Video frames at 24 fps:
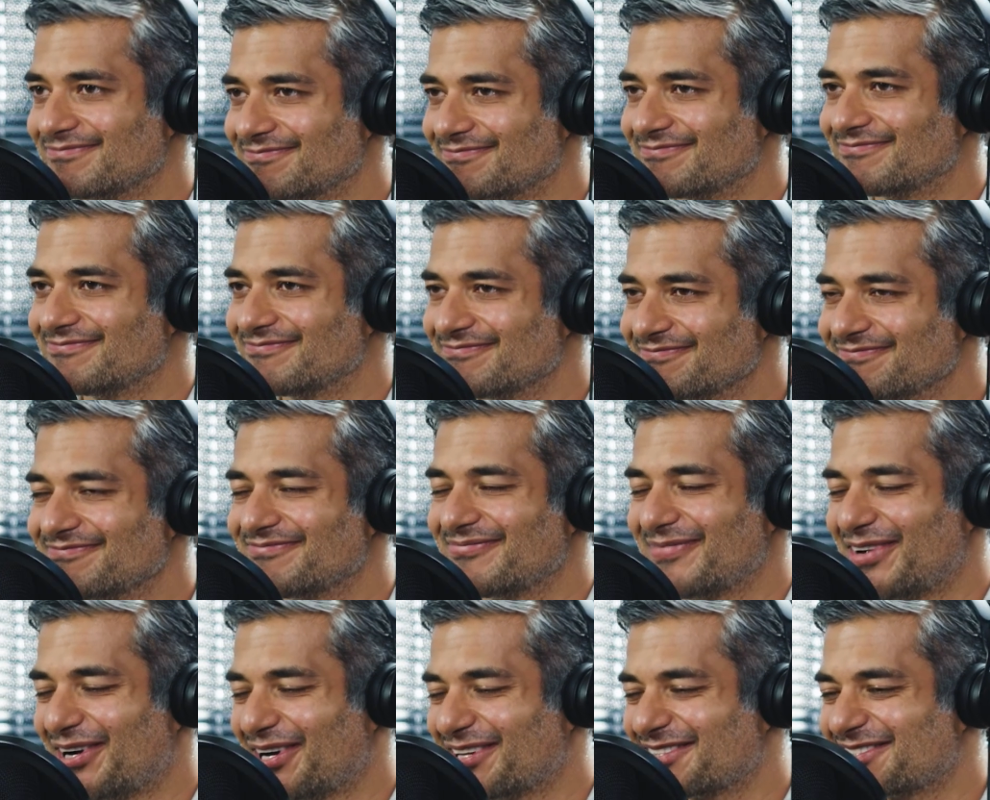Mm-hmm.
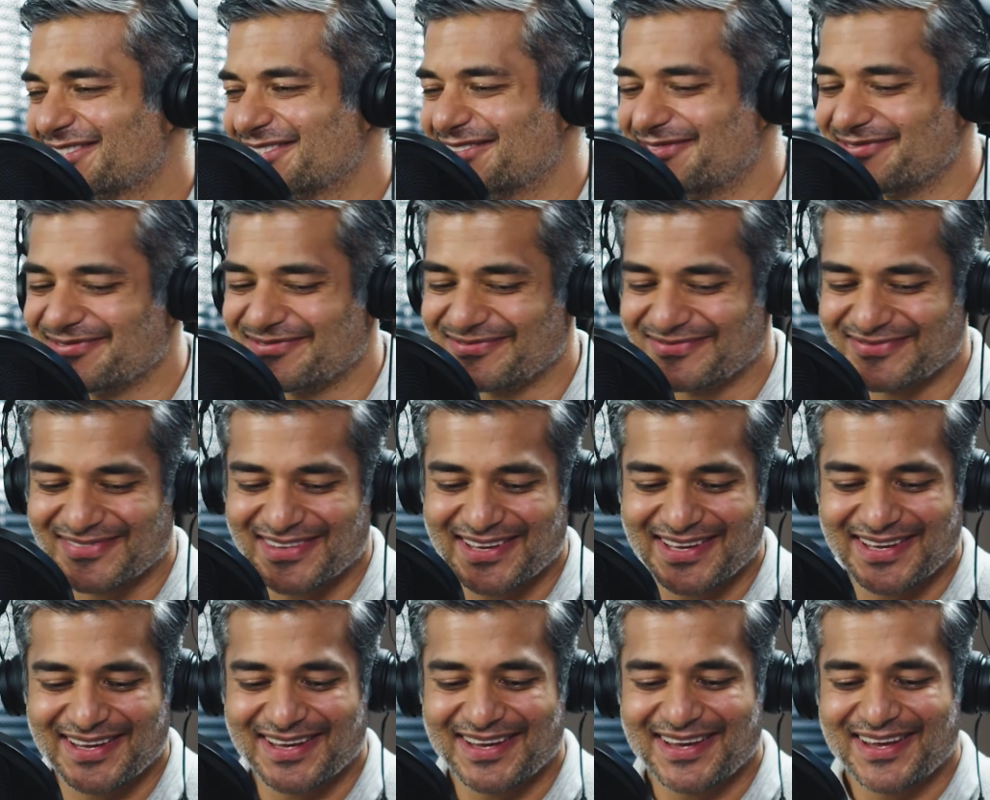Awesome.
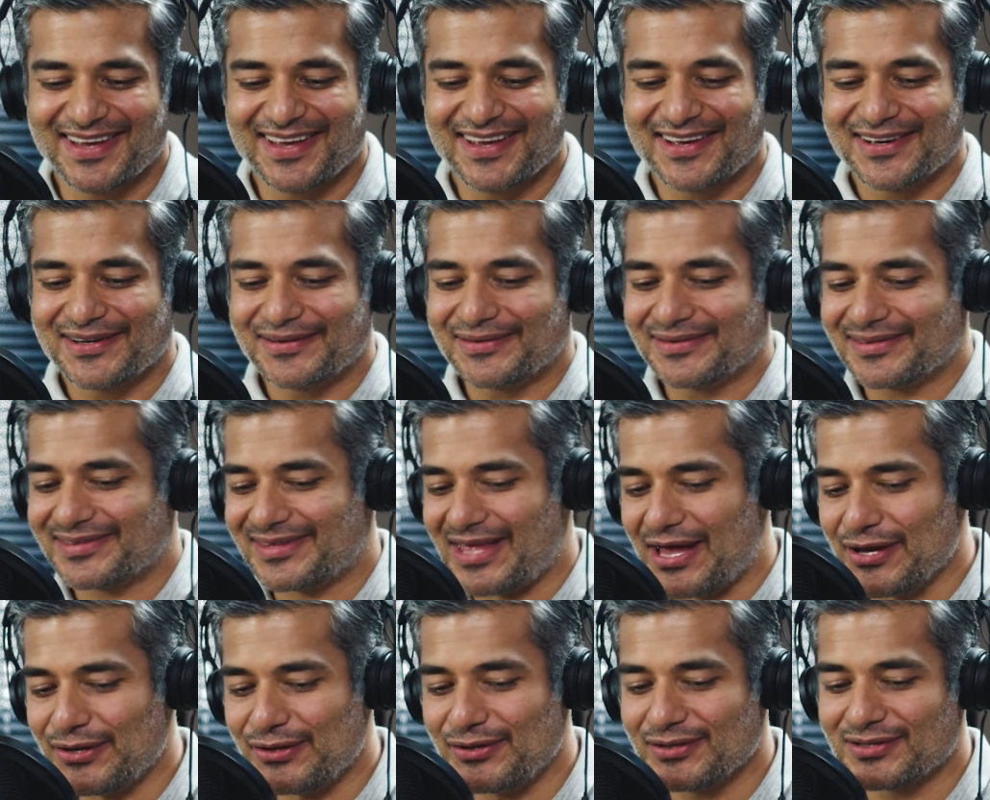
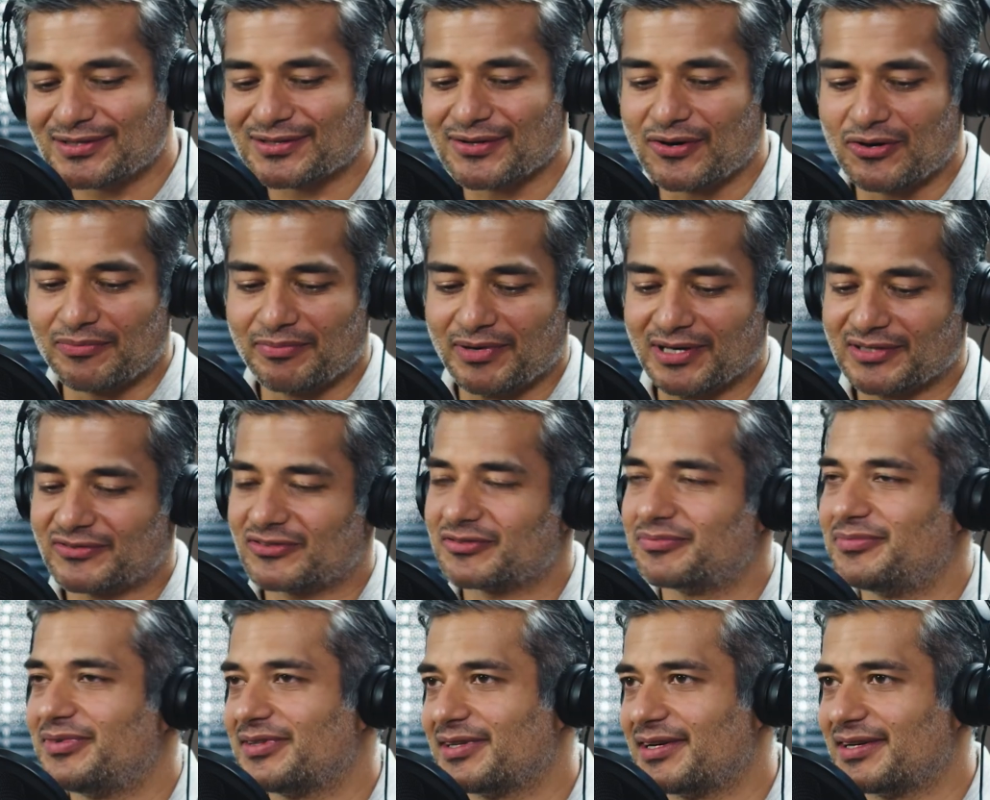Thank you so much
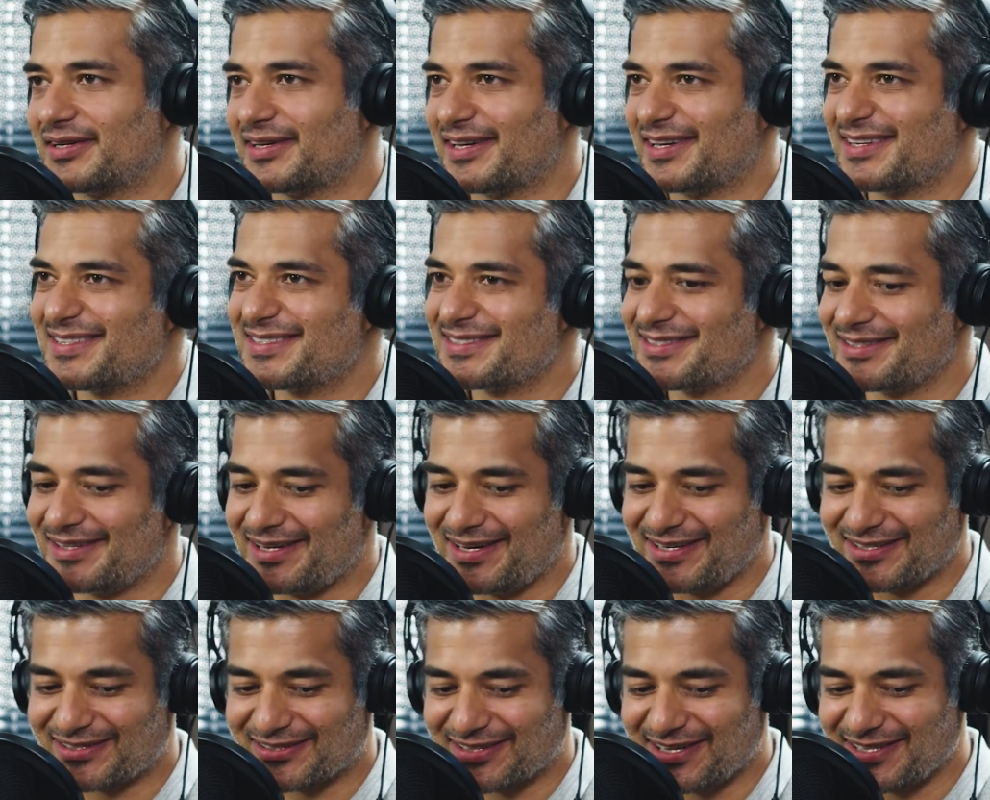for being our guest
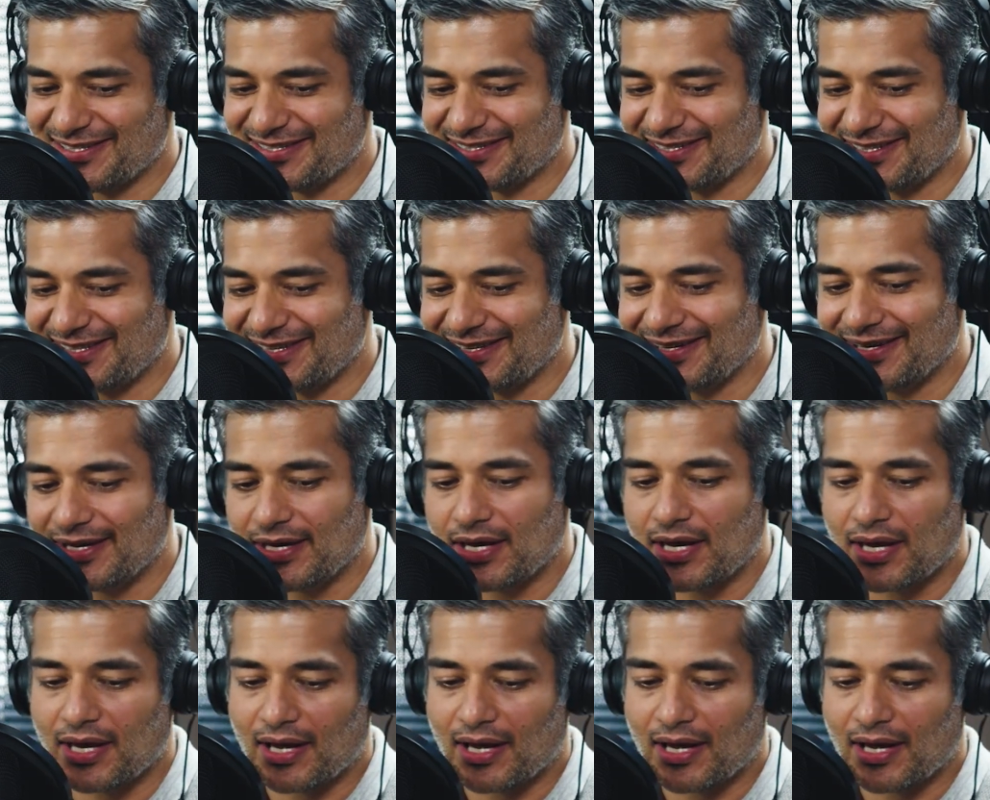today, Tracey.